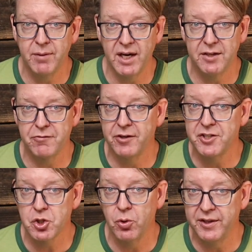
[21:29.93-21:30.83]
mind for
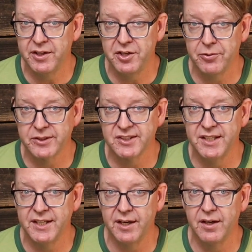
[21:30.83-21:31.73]
each coin that you are
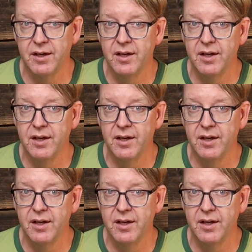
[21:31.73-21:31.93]
seeking.